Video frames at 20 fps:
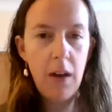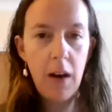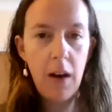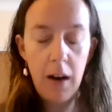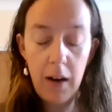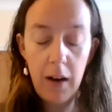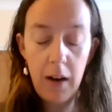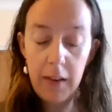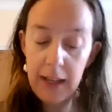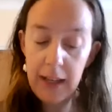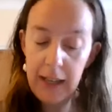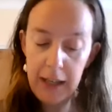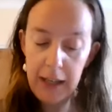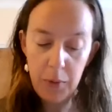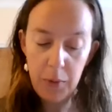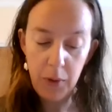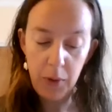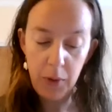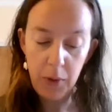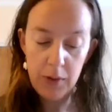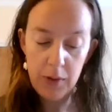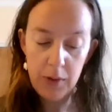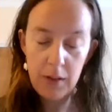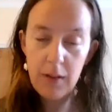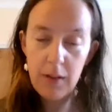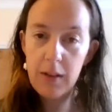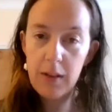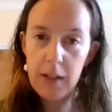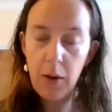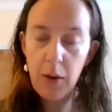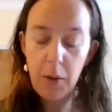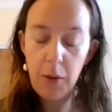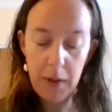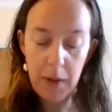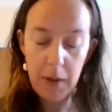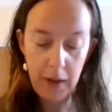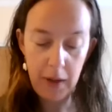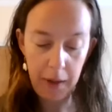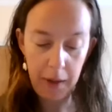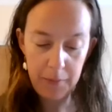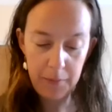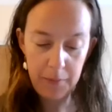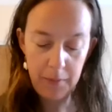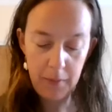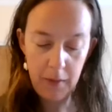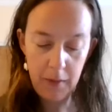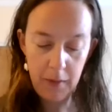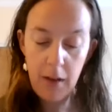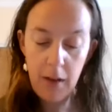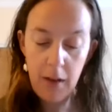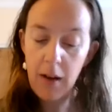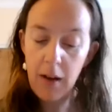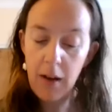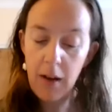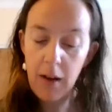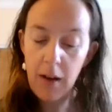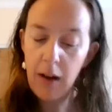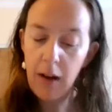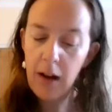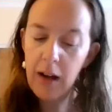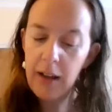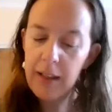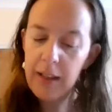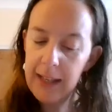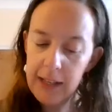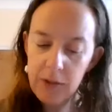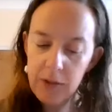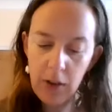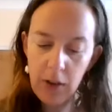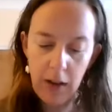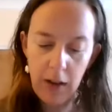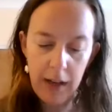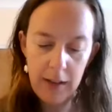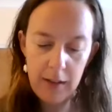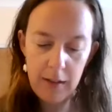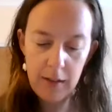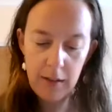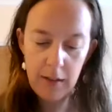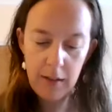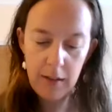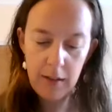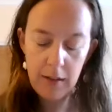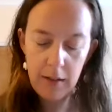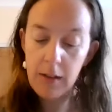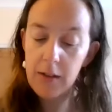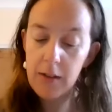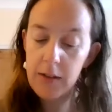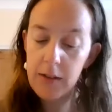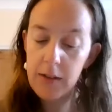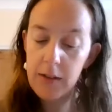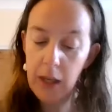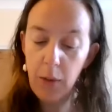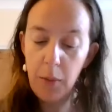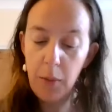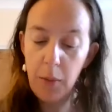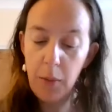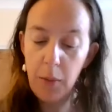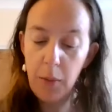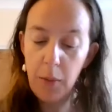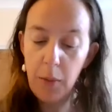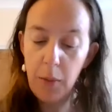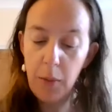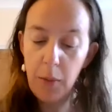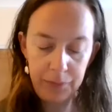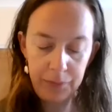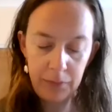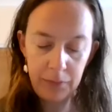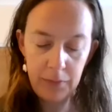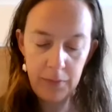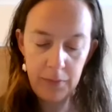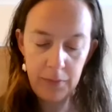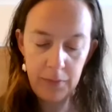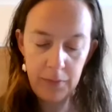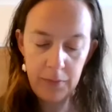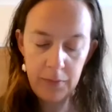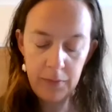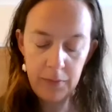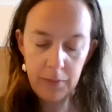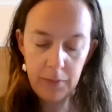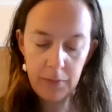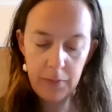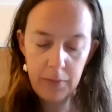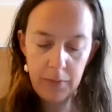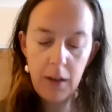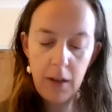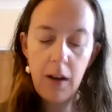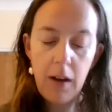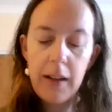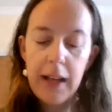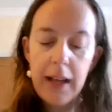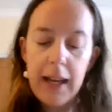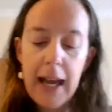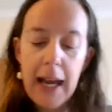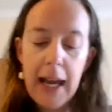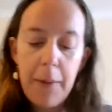Are they Hebrews? So am I. Are they Israelites? So am I. Are